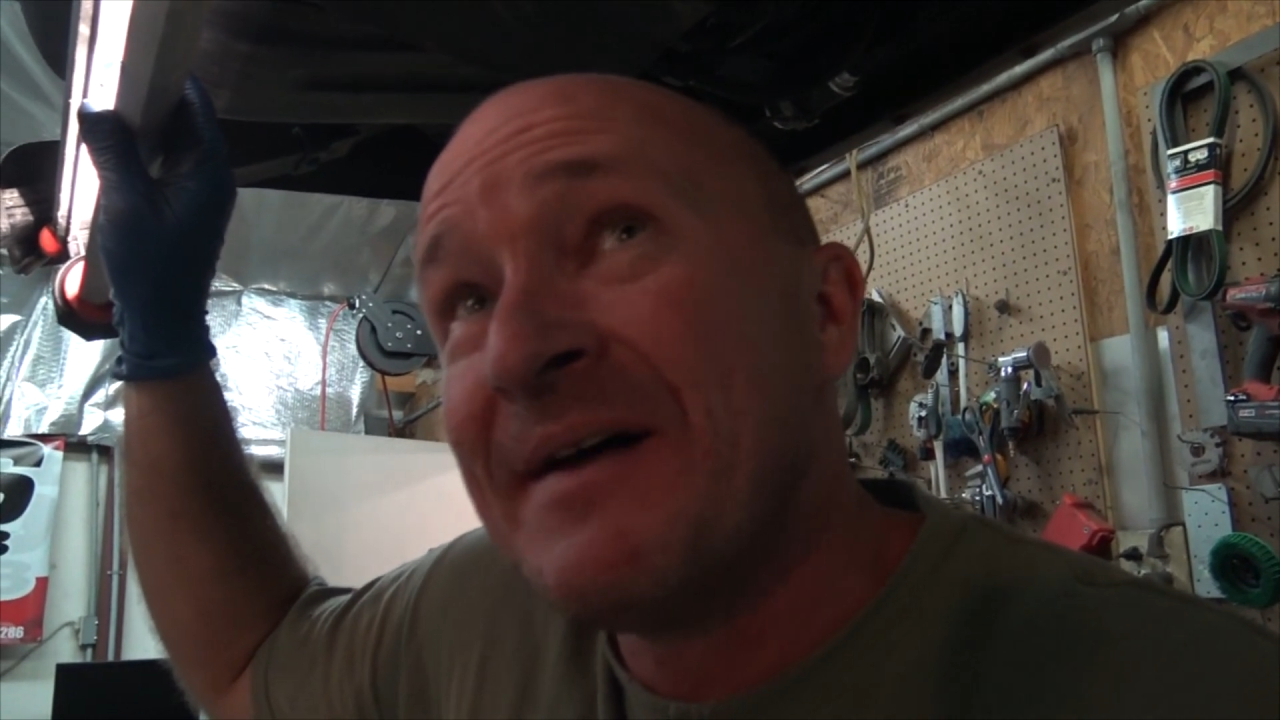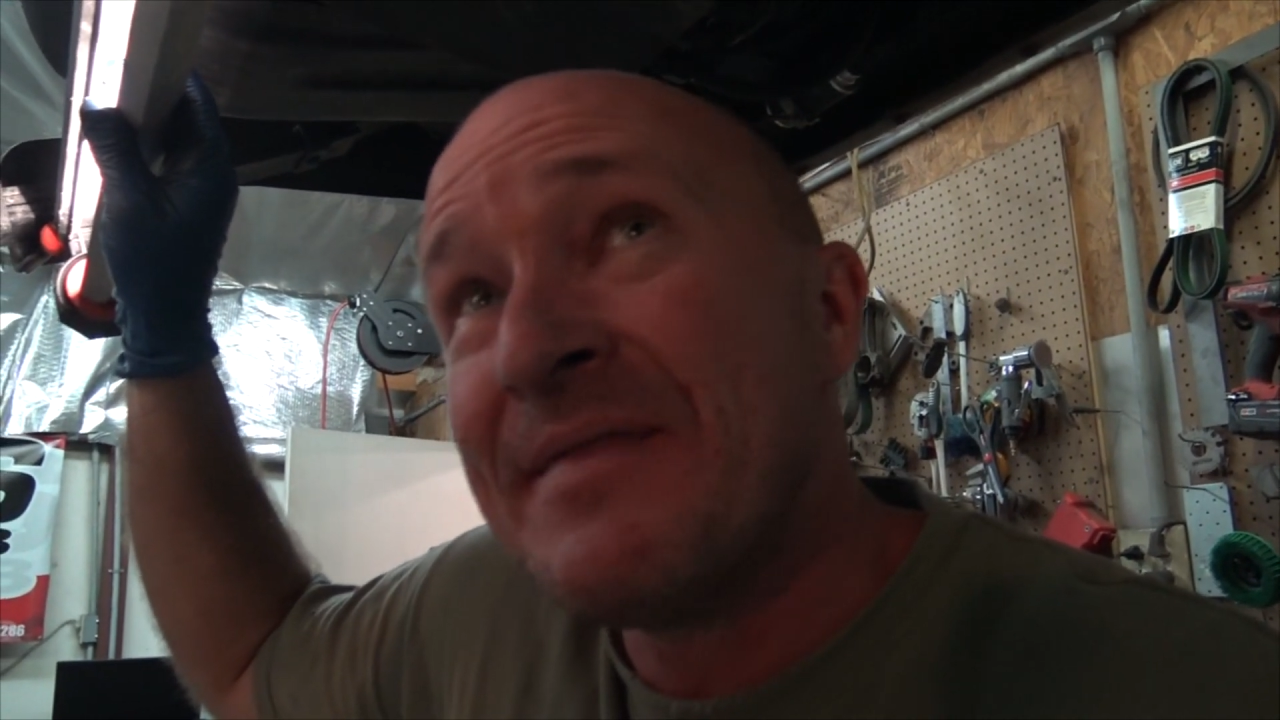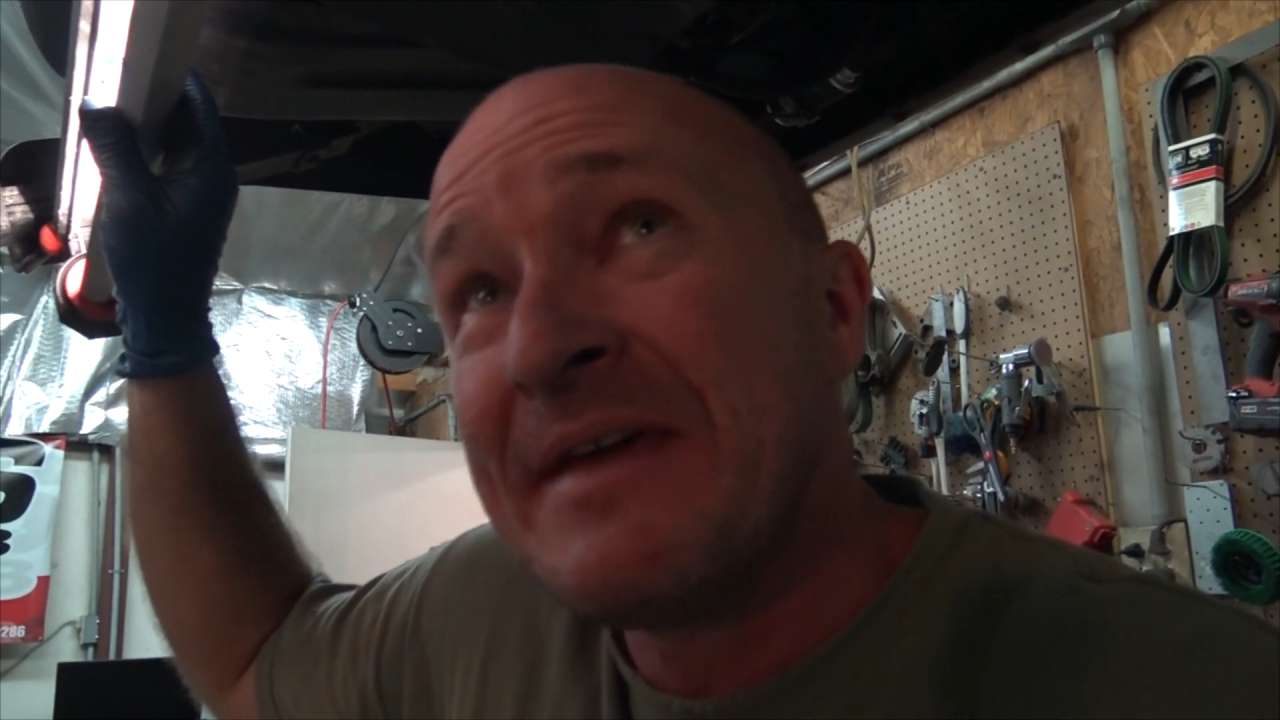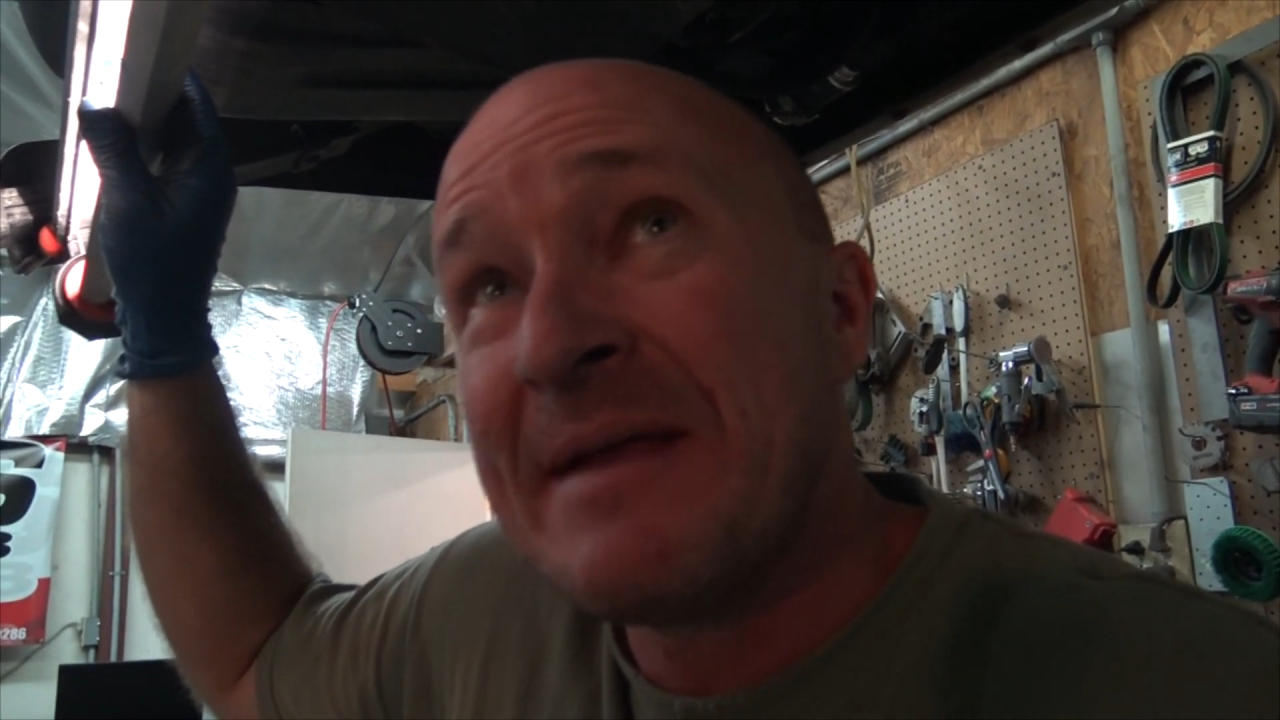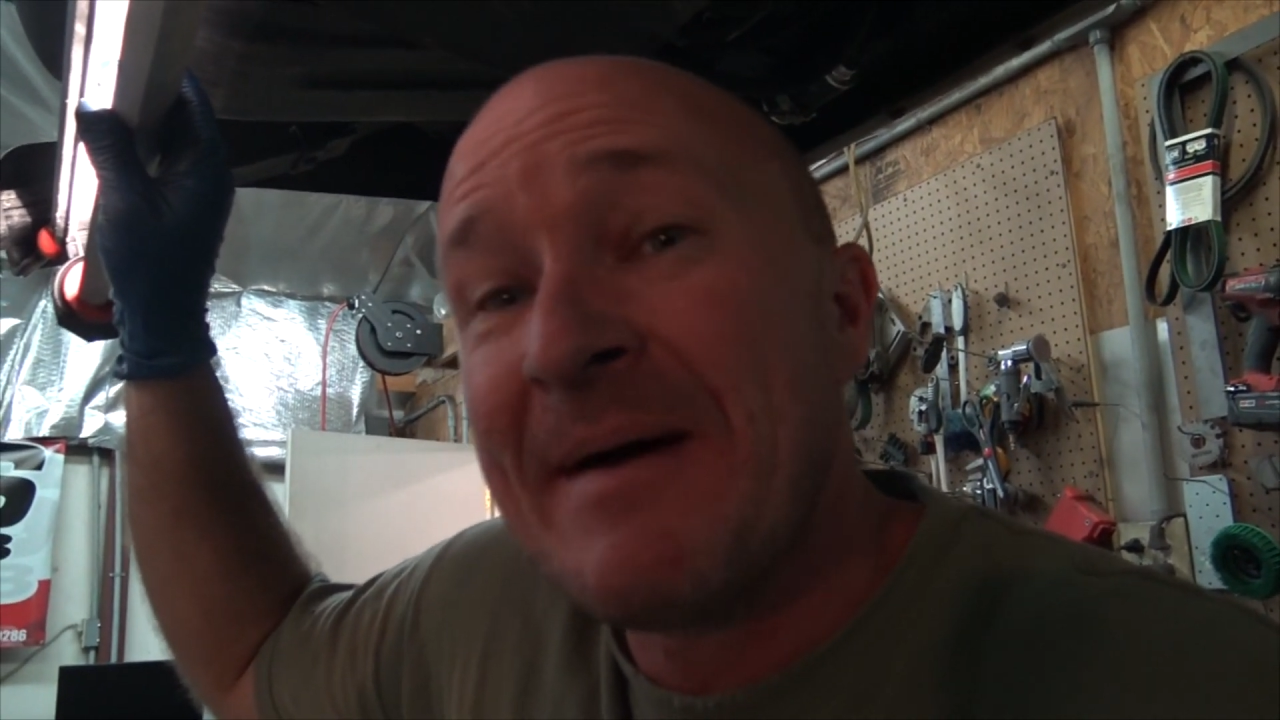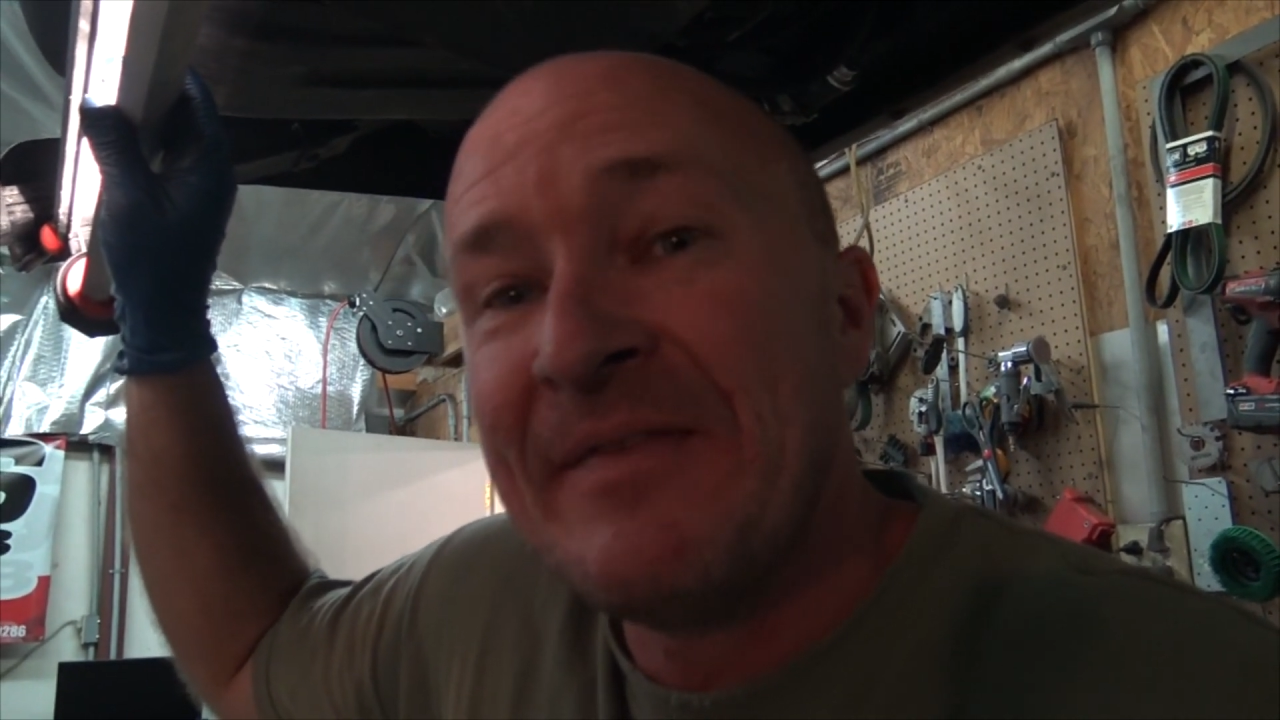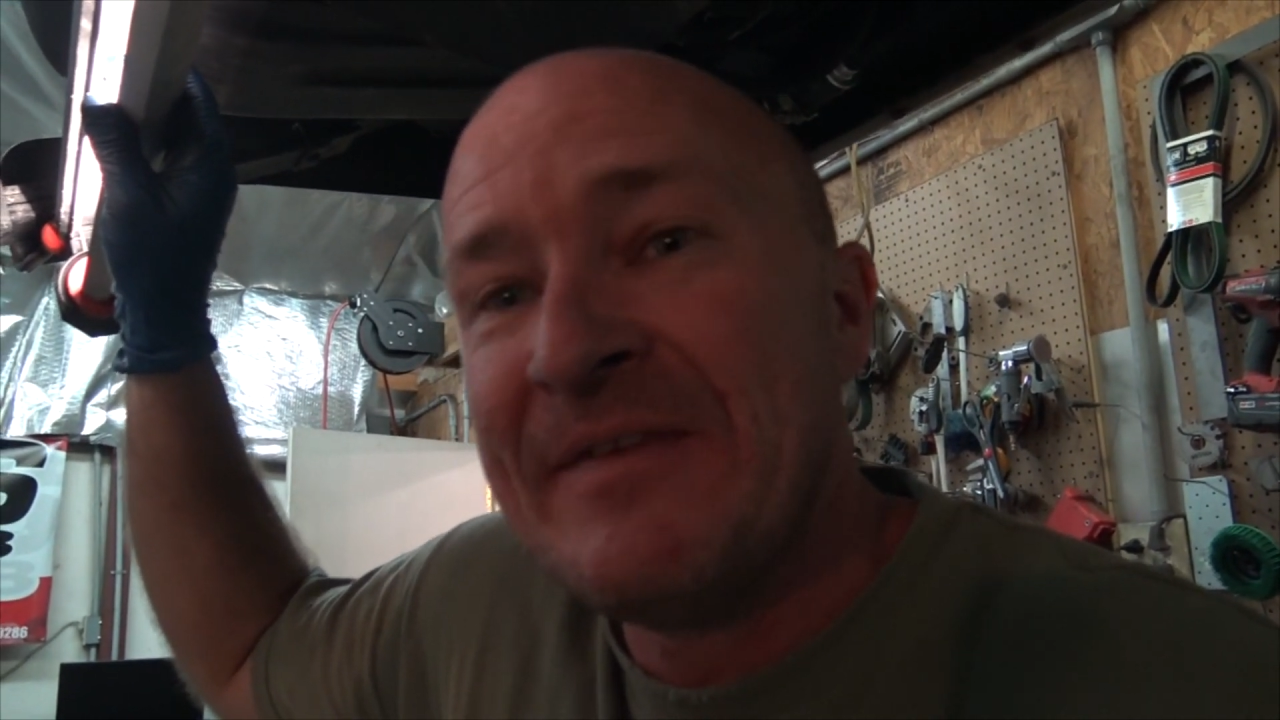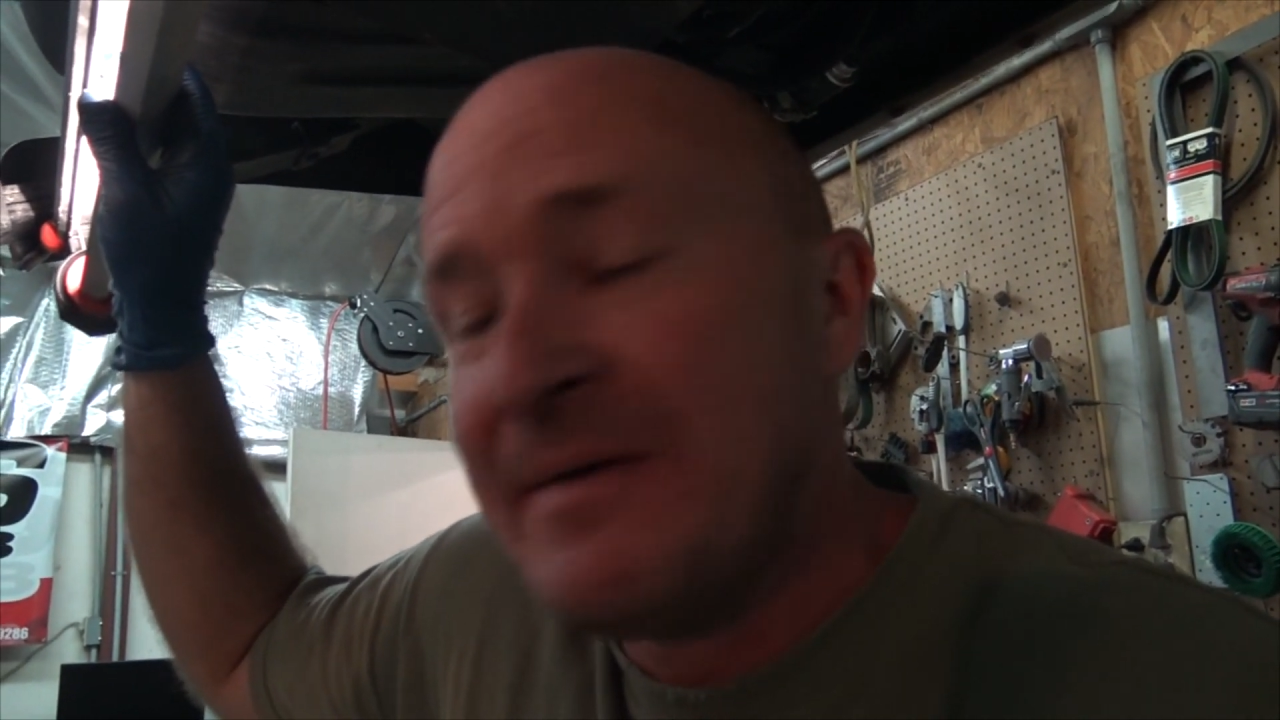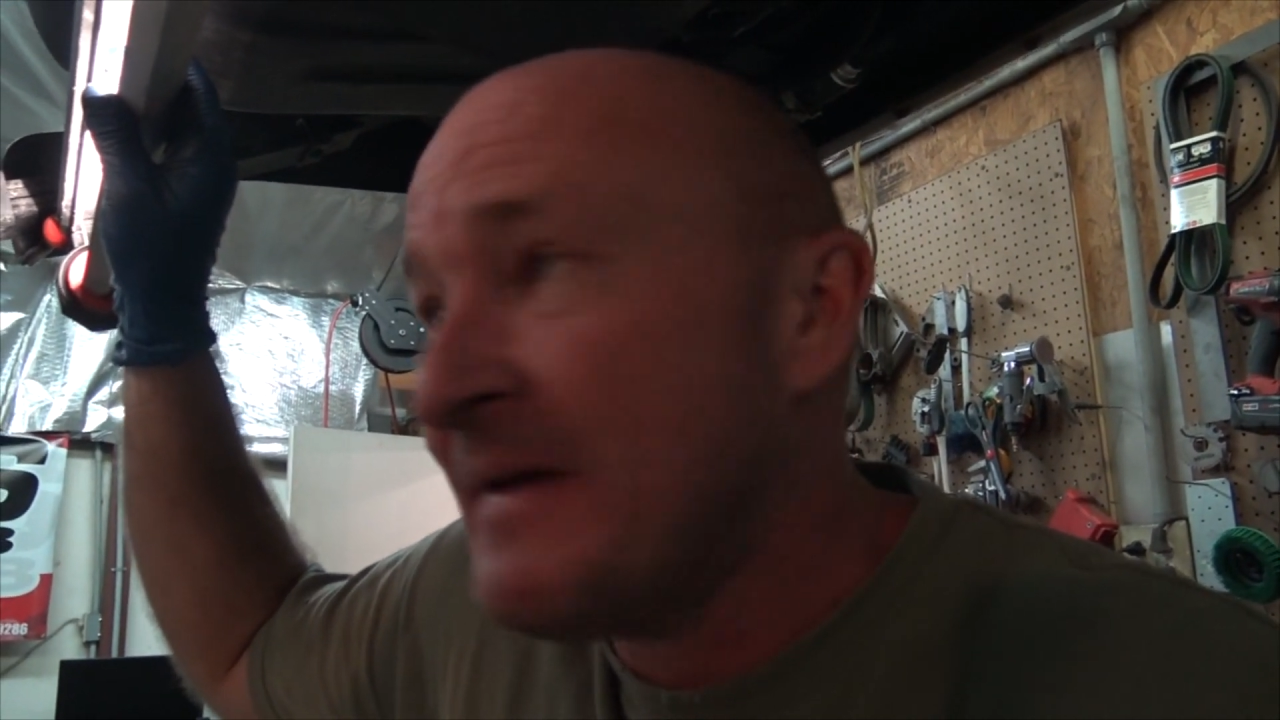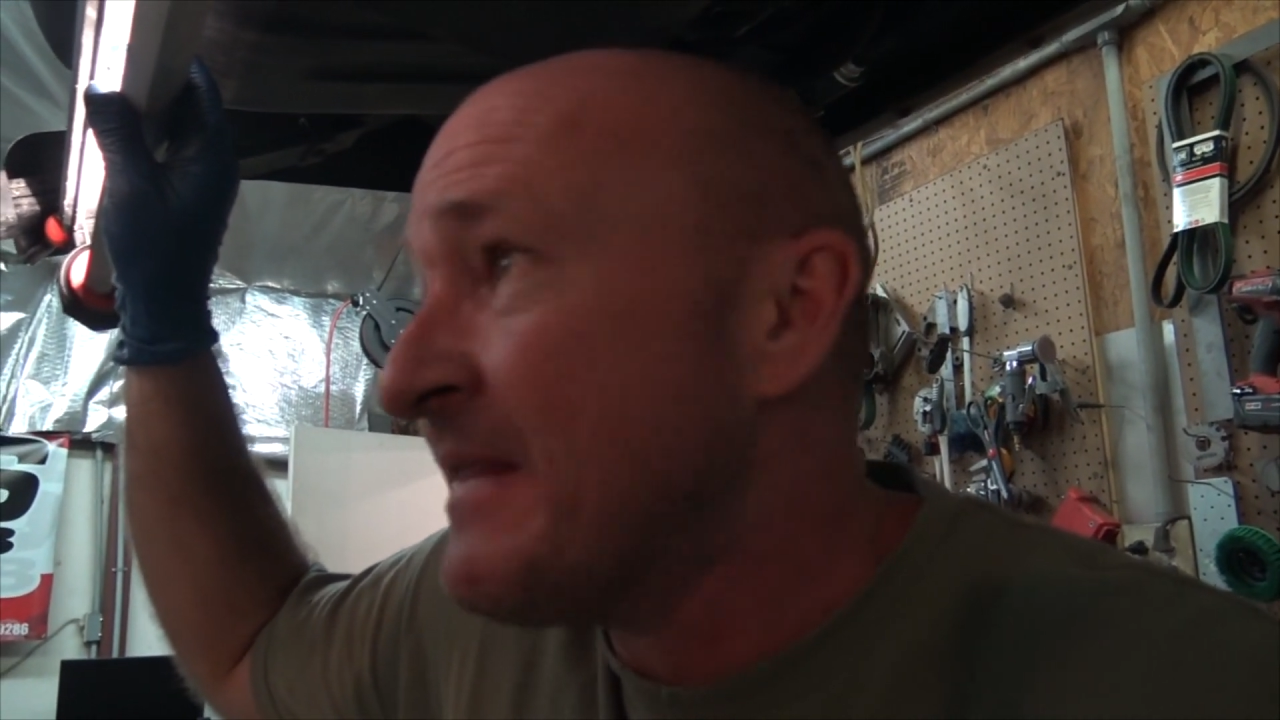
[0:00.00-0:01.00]
thinking about
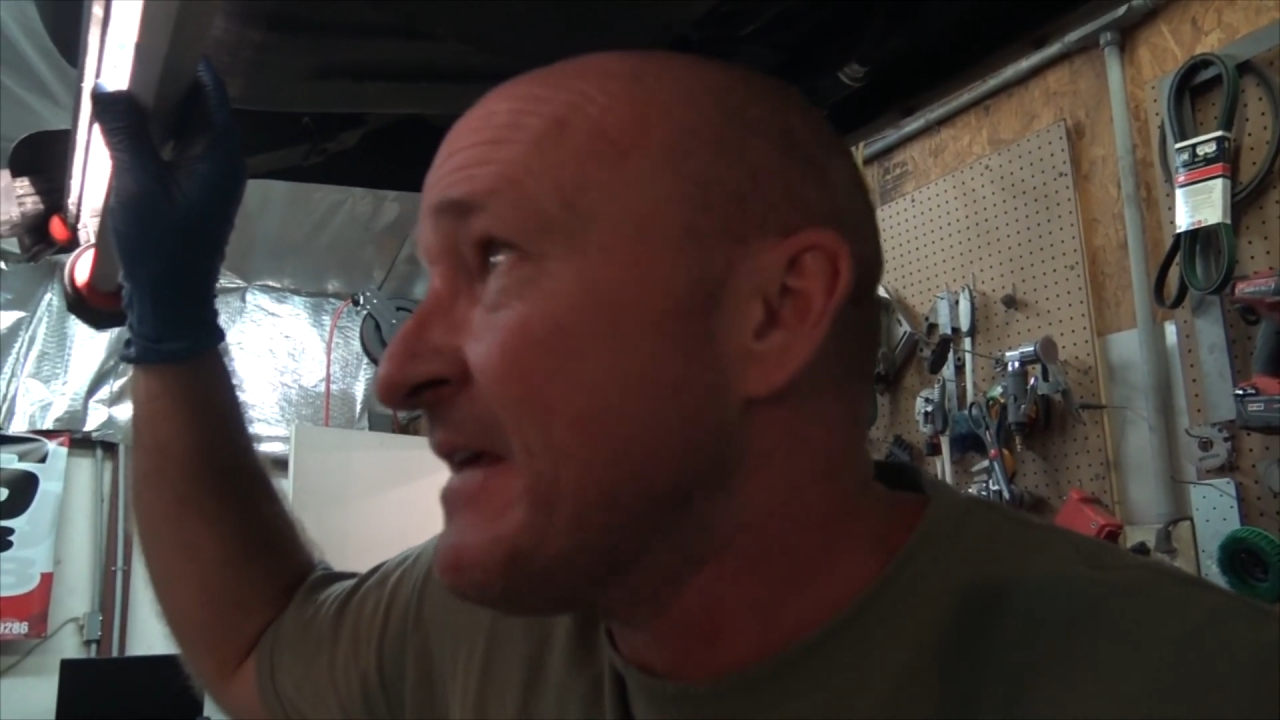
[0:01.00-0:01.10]
doing